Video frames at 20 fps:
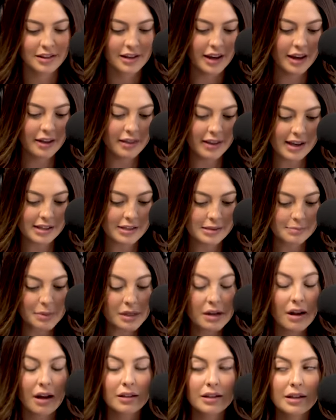And last but
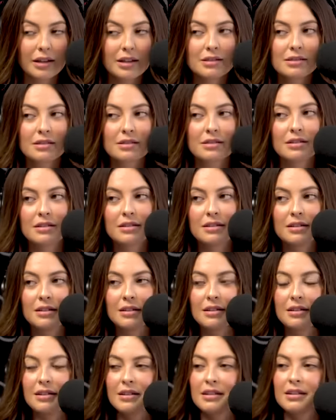not least,
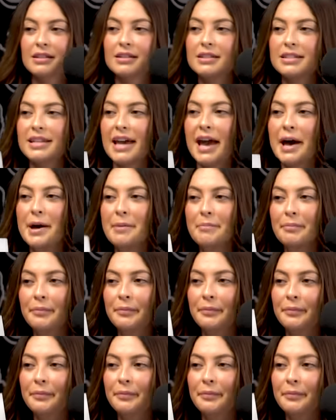Damn.